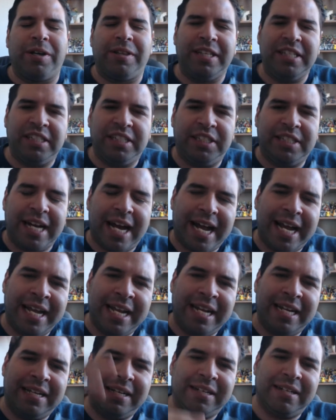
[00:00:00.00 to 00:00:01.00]
this
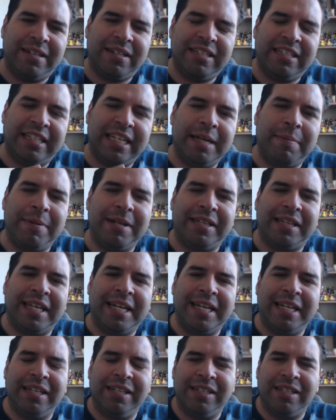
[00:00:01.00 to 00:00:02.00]
giant demon
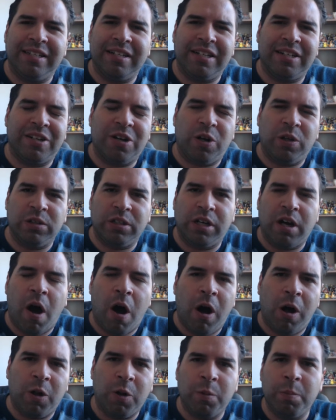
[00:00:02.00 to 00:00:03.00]
thing called
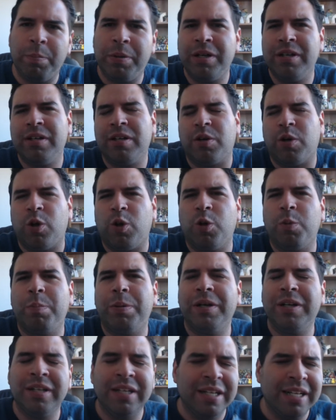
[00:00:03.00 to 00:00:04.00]

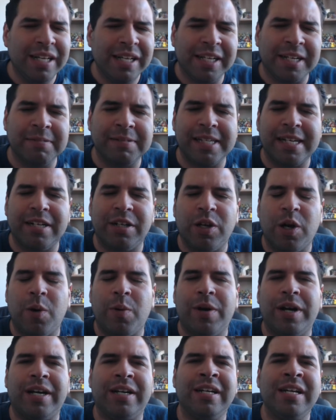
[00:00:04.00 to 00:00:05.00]
Golb comes out of
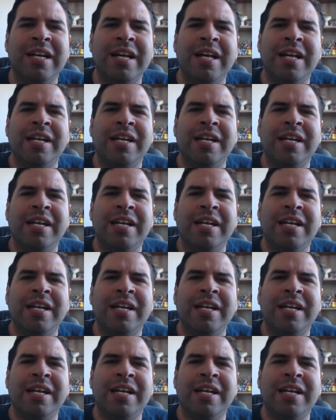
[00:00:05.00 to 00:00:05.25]
nowhere.